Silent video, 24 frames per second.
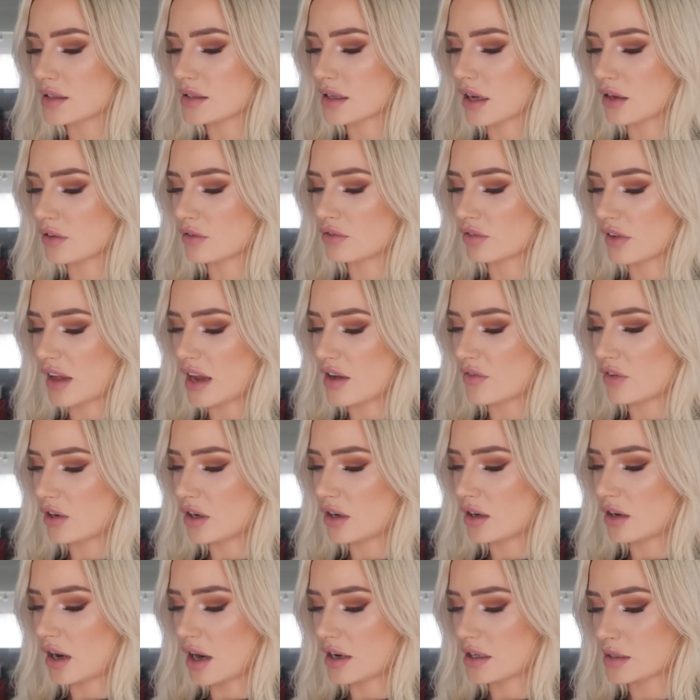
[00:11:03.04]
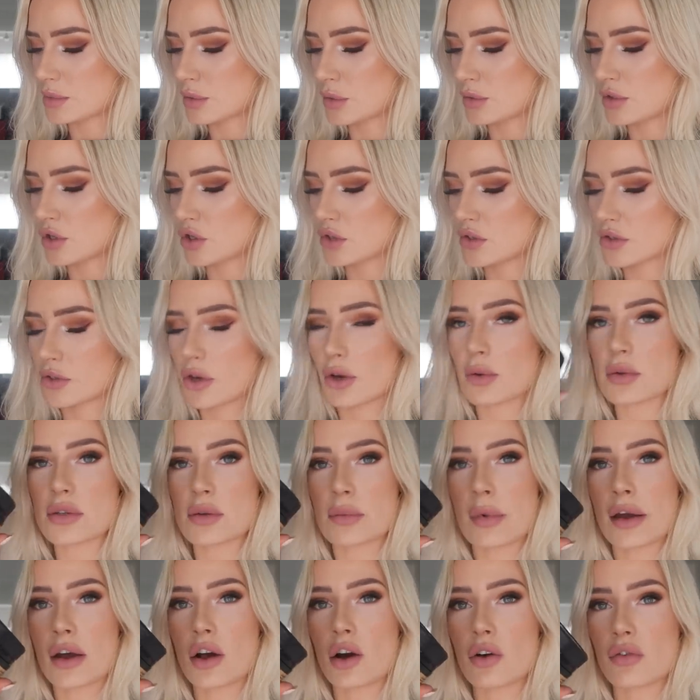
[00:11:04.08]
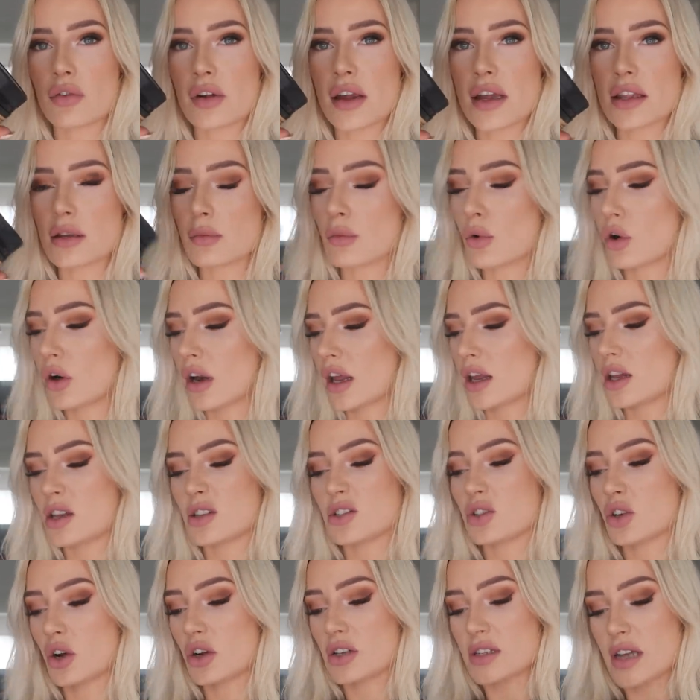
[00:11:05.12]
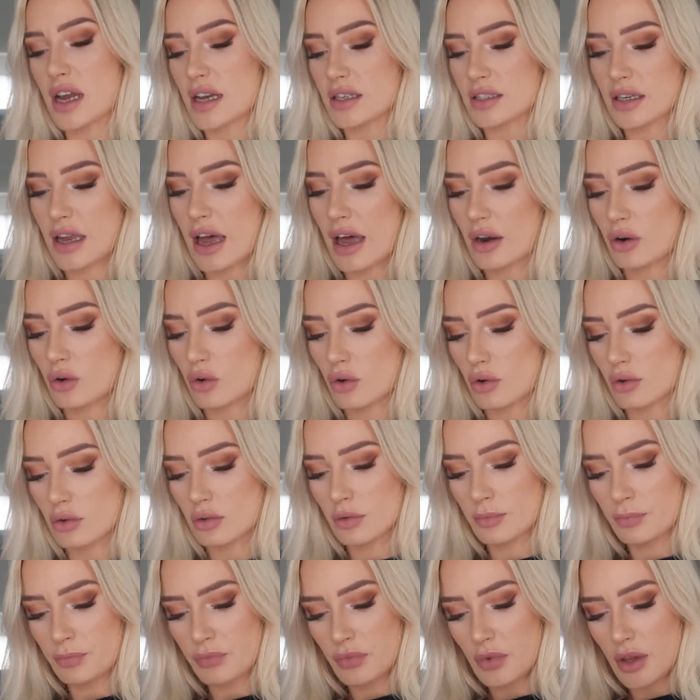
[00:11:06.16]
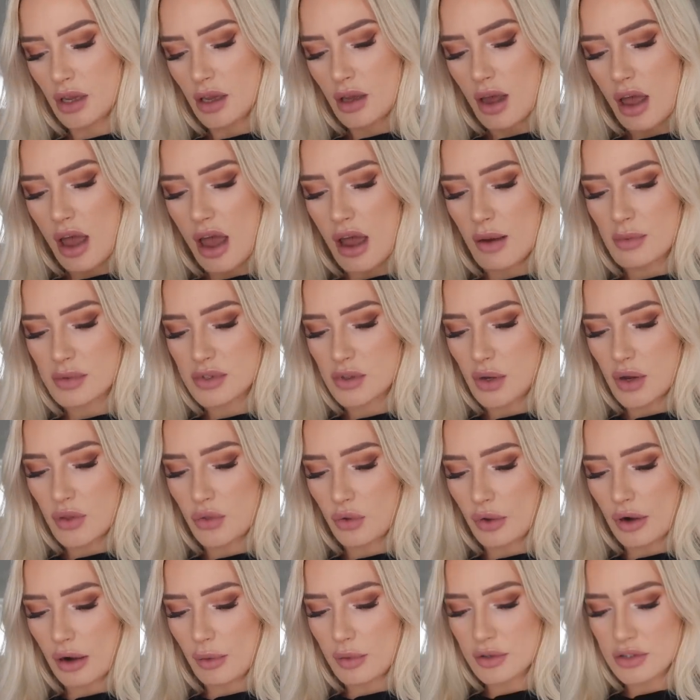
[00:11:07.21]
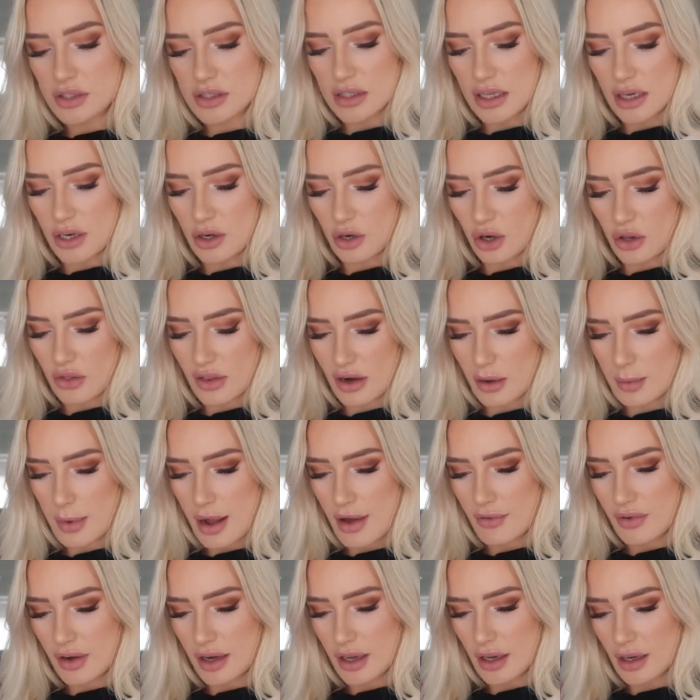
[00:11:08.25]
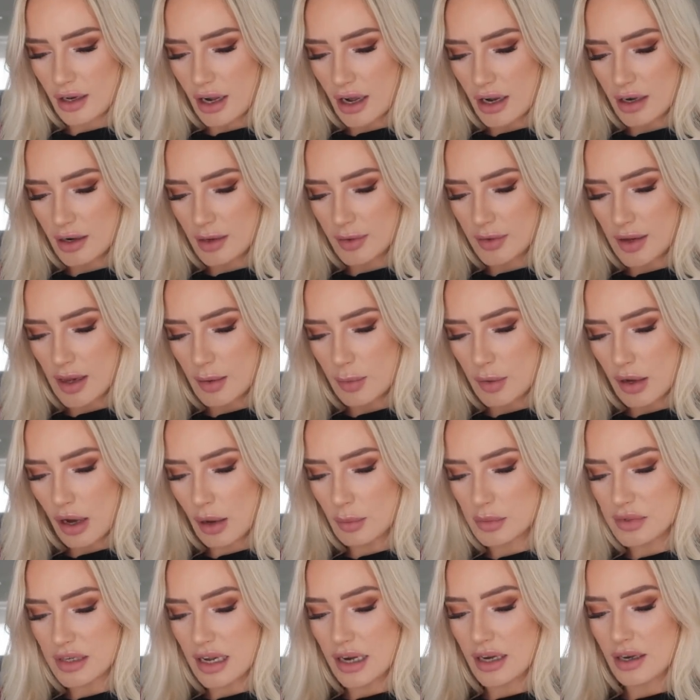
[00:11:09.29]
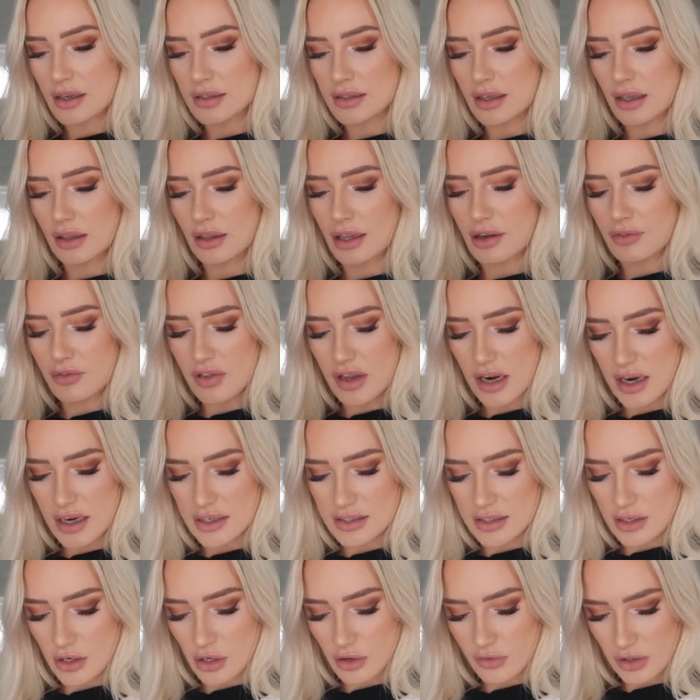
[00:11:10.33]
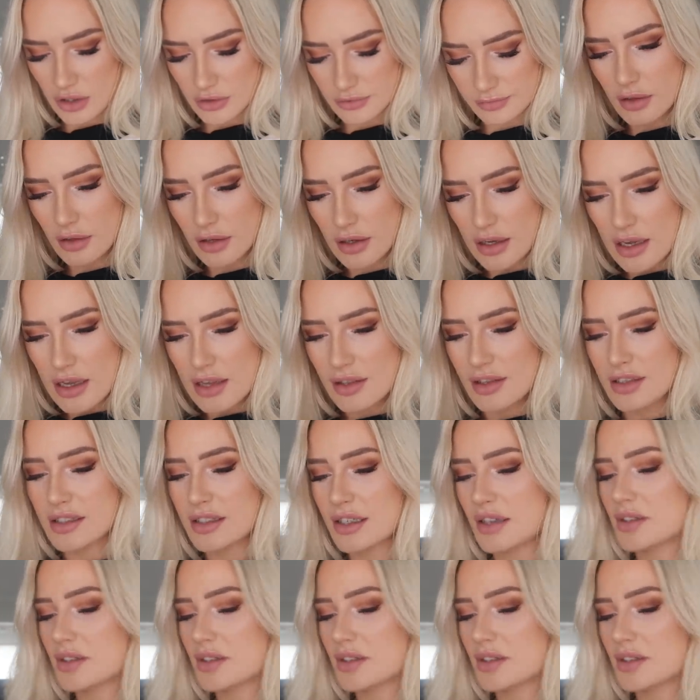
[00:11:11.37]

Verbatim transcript: It's unflavored. I just put two scoops in my coffee in the morning. You don't taste it at all. Um, so I thought I would just let you know that I'm having it and kind of keep you updated because I love the idea of it. This